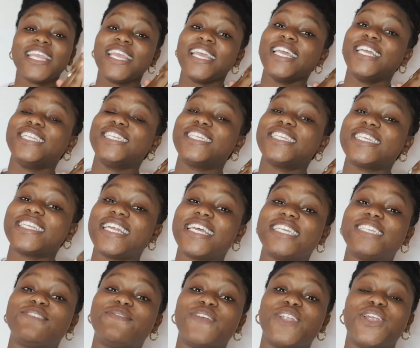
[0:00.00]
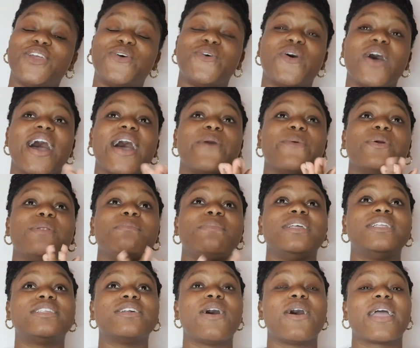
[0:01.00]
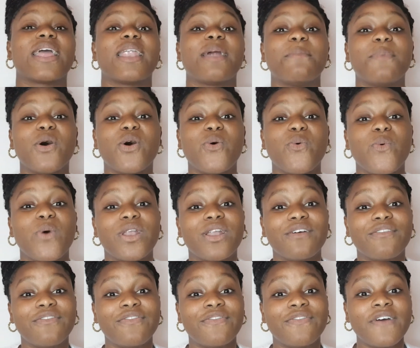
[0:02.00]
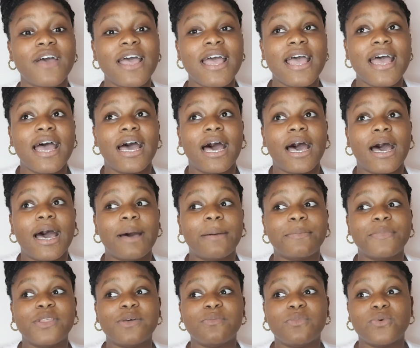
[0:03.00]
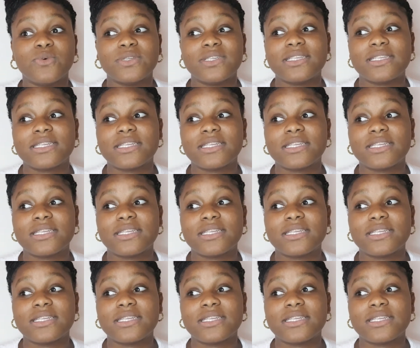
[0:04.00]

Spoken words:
In today's video, I will be talking about one of the most,